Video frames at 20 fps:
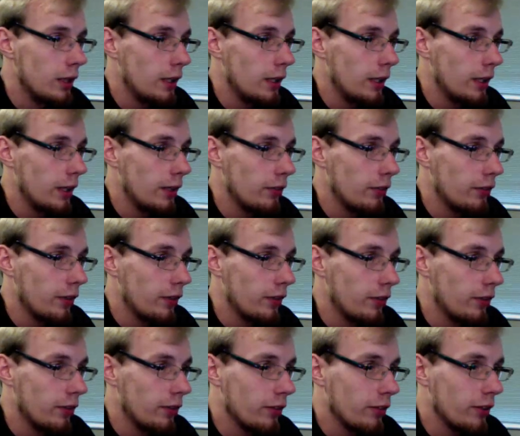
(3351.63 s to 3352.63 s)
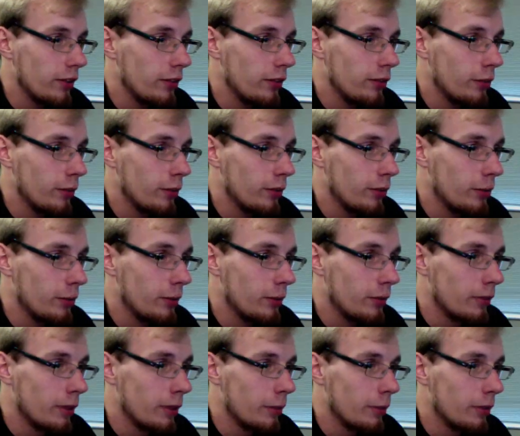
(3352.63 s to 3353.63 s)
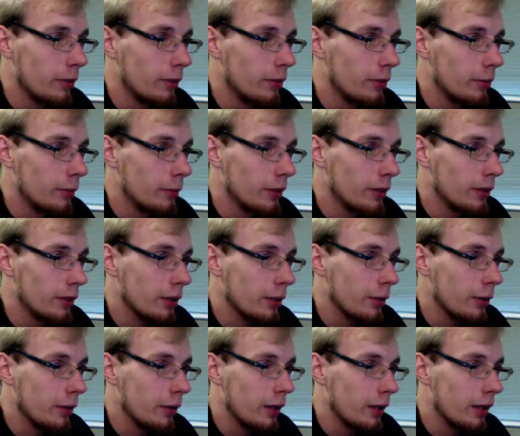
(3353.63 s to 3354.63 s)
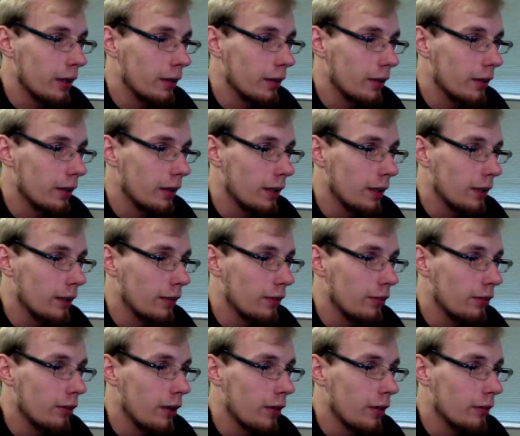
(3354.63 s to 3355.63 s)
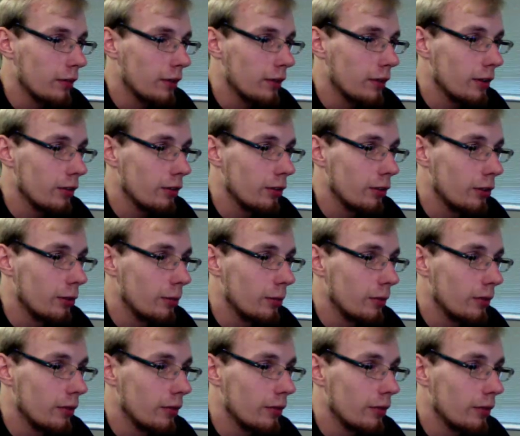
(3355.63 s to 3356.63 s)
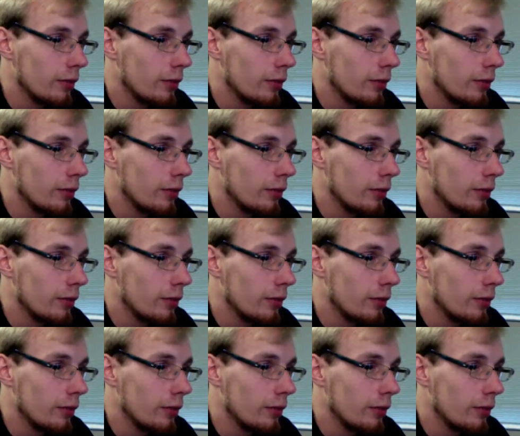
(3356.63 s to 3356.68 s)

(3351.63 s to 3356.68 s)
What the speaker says: And since this is going to be rubber, we can go ahead and soften these normals.